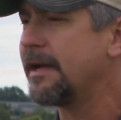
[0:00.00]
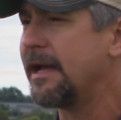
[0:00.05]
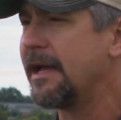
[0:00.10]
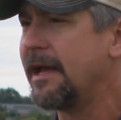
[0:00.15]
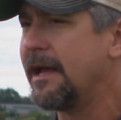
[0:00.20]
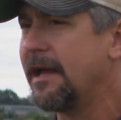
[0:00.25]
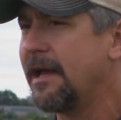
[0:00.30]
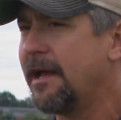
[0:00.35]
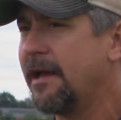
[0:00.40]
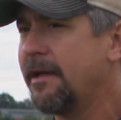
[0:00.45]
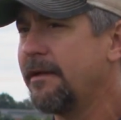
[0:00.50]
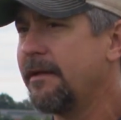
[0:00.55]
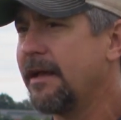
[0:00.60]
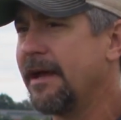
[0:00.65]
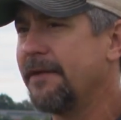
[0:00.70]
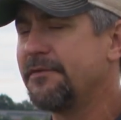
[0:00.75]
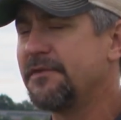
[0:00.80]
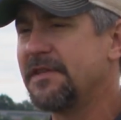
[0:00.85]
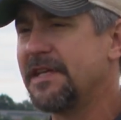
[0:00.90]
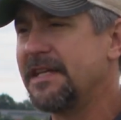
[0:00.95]

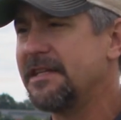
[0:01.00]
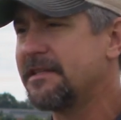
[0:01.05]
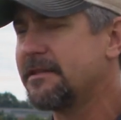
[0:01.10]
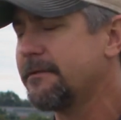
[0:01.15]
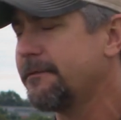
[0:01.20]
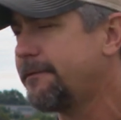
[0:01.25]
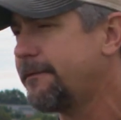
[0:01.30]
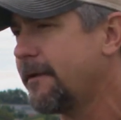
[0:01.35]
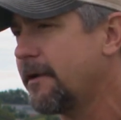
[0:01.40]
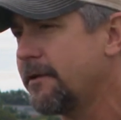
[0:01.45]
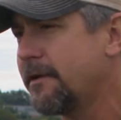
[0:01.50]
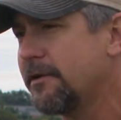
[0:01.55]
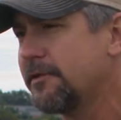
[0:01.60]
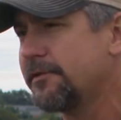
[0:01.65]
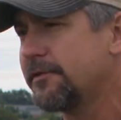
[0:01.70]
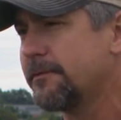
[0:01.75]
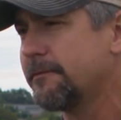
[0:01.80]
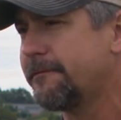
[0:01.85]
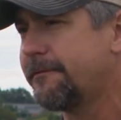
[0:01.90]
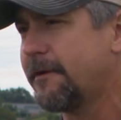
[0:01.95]
I've seen some
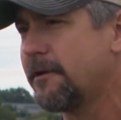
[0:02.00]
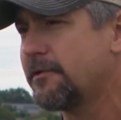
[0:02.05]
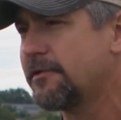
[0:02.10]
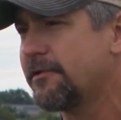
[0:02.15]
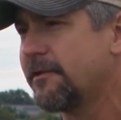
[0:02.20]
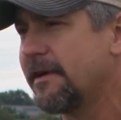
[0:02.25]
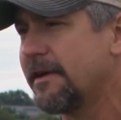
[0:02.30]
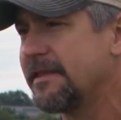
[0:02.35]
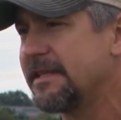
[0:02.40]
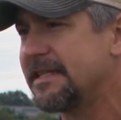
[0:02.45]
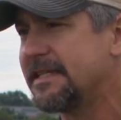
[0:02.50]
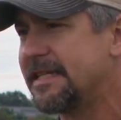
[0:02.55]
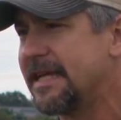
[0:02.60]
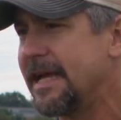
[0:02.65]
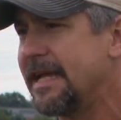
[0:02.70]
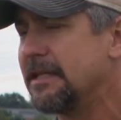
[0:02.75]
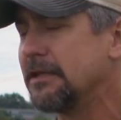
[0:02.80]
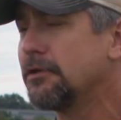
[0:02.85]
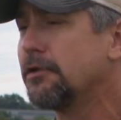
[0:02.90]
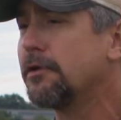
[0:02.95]
photos from folks around the
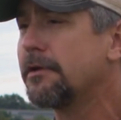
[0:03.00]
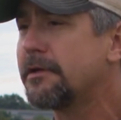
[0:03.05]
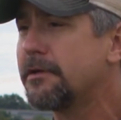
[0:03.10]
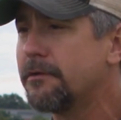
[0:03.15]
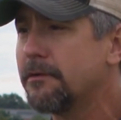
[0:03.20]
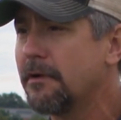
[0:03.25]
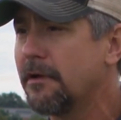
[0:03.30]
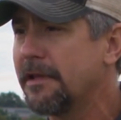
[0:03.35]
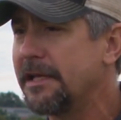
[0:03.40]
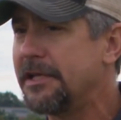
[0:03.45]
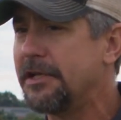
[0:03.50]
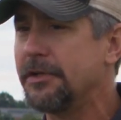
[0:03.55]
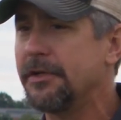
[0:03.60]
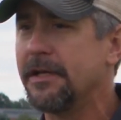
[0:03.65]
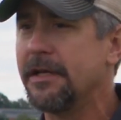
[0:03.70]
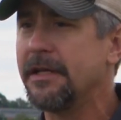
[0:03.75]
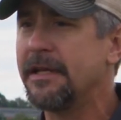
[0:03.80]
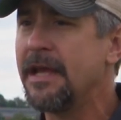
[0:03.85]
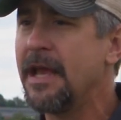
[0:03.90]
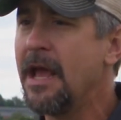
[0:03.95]
state looking really
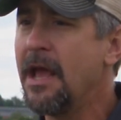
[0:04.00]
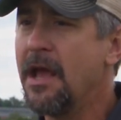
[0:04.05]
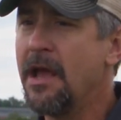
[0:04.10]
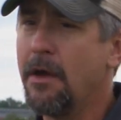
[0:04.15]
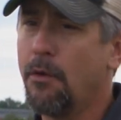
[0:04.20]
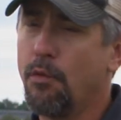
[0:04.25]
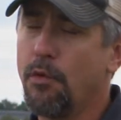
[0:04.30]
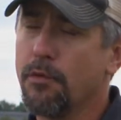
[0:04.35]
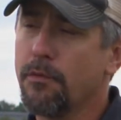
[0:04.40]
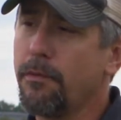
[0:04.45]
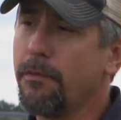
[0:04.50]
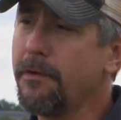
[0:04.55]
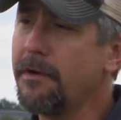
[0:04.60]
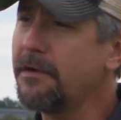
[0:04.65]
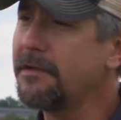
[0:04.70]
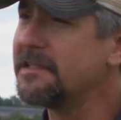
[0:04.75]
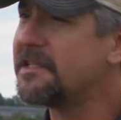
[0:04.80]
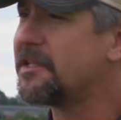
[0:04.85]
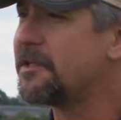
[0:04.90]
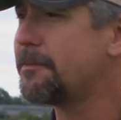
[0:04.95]
good. We're
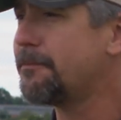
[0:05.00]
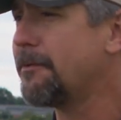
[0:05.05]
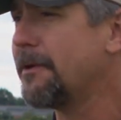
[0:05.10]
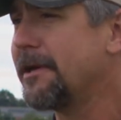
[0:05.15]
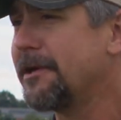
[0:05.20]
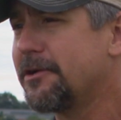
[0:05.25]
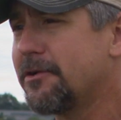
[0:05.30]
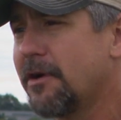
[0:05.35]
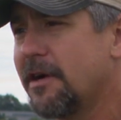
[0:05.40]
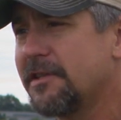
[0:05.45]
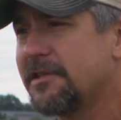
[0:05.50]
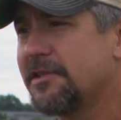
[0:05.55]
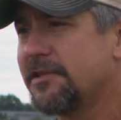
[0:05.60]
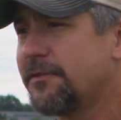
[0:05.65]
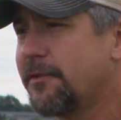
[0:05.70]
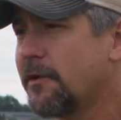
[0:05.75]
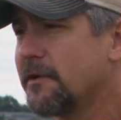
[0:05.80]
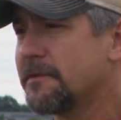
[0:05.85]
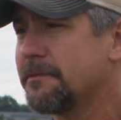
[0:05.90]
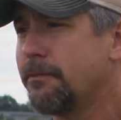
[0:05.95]
really spread across as
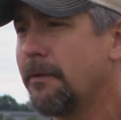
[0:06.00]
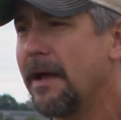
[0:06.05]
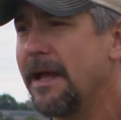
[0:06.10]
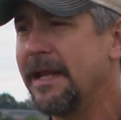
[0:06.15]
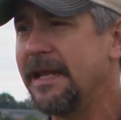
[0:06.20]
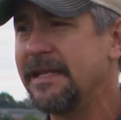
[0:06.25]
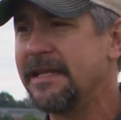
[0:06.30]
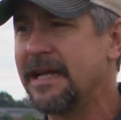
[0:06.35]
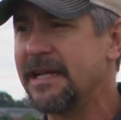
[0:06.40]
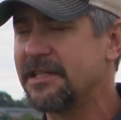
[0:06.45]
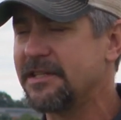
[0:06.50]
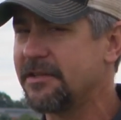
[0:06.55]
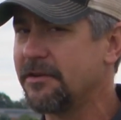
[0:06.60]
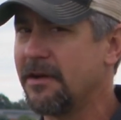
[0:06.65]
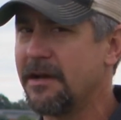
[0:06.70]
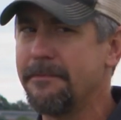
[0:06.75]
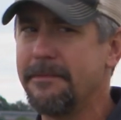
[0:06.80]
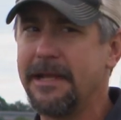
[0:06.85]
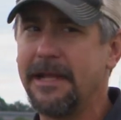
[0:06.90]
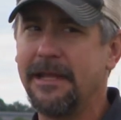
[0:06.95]
far as planting dates.
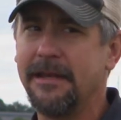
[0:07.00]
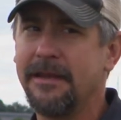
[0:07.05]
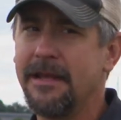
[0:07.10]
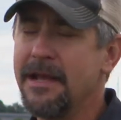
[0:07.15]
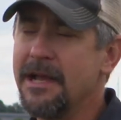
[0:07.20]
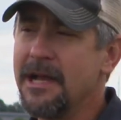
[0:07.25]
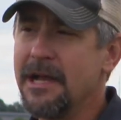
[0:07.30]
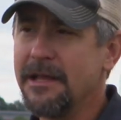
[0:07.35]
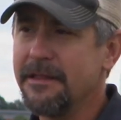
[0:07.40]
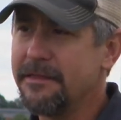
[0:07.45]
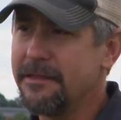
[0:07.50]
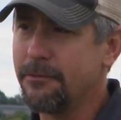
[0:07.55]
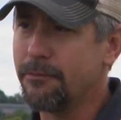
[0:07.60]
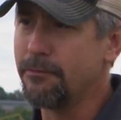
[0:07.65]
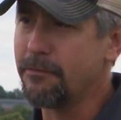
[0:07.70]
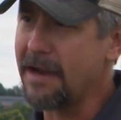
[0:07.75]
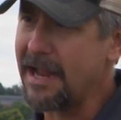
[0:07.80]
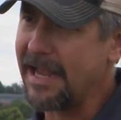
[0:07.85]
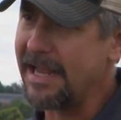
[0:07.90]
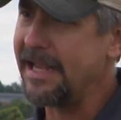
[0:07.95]
So I mean, the
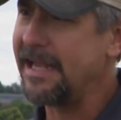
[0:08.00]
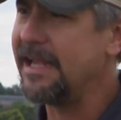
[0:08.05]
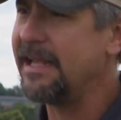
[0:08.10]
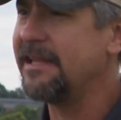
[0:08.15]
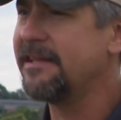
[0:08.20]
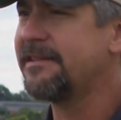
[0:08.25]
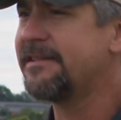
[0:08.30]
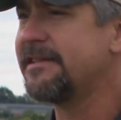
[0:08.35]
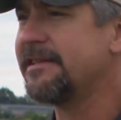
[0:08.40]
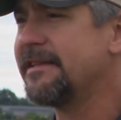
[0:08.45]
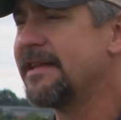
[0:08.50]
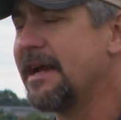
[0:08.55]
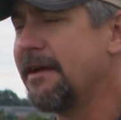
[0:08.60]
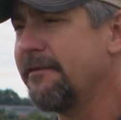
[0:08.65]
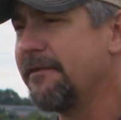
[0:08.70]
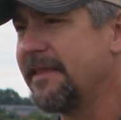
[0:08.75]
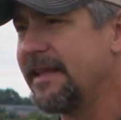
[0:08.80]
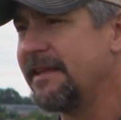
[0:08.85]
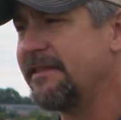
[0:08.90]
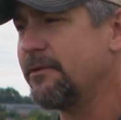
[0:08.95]
rains and
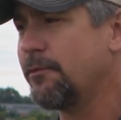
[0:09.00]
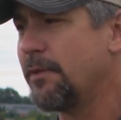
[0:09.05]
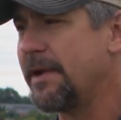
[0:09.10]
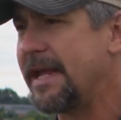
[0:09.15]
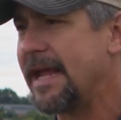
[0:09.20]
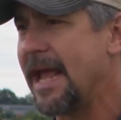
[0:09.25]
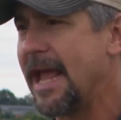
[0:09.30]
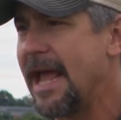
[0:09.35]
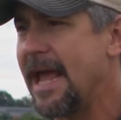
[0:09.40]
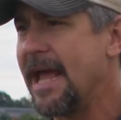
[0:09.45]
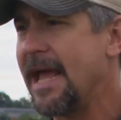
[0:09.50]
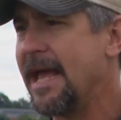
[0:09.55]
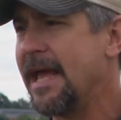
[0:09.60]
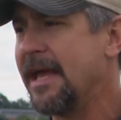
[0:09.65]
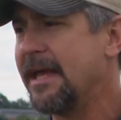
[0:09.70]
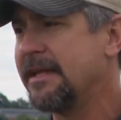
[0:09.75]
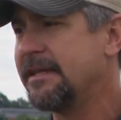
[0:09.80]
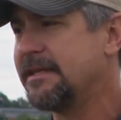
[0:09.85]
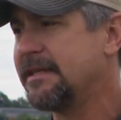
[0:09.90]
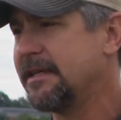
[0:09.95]
everything that we
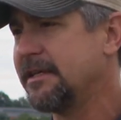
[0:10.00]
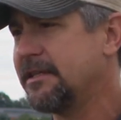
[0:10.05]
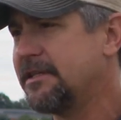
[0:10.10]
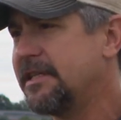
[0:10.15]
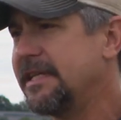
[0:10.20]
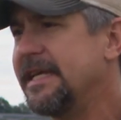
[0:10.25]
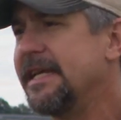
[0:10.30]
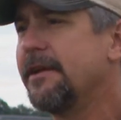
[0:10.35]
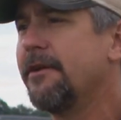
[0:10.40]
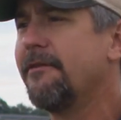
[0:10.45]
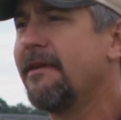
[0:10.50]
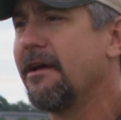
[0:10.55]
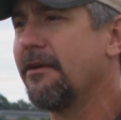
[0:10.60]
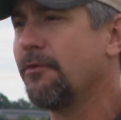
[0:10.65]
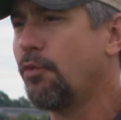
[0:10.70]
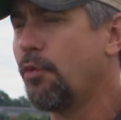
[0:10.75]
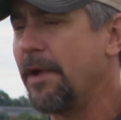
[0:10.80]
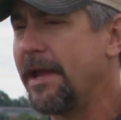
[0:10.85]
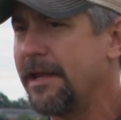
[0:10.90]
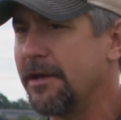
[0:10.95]
had to get
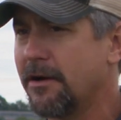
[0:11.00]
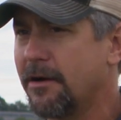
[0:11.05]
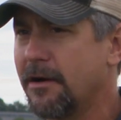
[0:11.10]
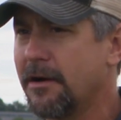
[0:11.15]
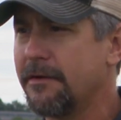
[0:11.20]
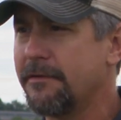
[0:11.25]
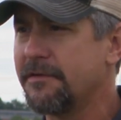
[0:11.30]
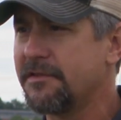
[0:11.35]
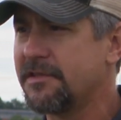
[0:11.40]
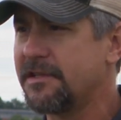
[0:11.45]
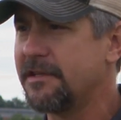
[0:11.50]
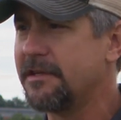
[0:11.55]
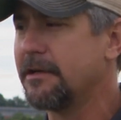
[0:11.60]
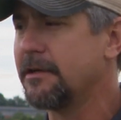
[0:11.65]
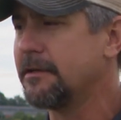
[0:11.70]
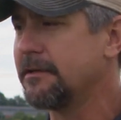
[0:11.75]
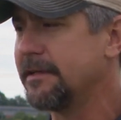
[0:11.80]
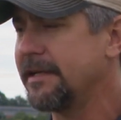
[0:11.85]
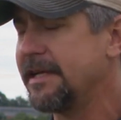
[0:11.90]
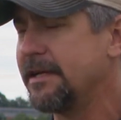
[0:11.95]
around wheat harvest, and
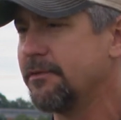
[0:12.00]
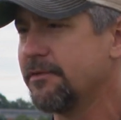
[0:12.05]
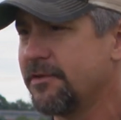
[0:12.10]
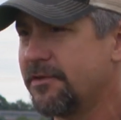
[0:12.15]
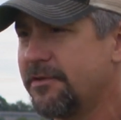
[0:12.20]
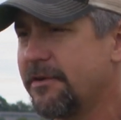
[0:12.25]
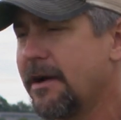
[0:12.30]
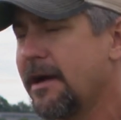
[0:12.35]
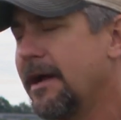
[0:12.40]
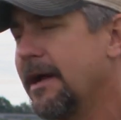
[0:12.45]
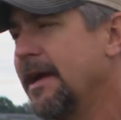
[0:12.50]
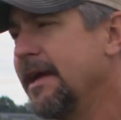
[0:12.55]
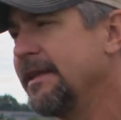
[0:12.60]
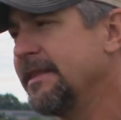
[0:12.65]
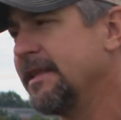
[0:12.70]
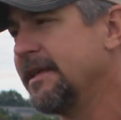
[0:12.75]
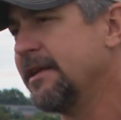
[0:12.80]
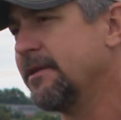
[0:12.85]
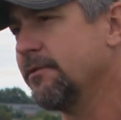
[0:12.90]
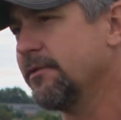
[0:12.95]
early it was dry
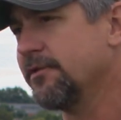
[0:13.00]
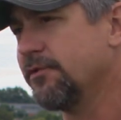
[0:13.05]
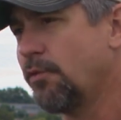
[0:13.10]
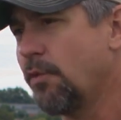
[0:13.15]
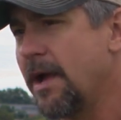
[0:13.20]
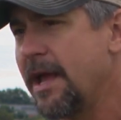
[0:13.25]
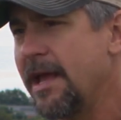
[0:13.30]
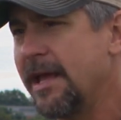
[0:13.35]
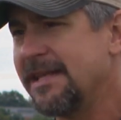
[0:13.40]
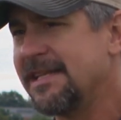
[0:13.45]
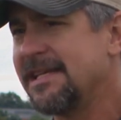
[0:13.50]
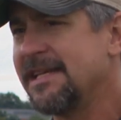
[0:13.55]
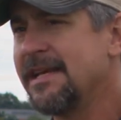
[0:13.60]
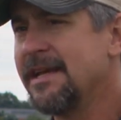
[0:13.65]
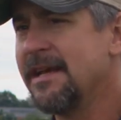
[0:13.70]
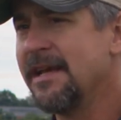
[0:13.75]
and then it was wet.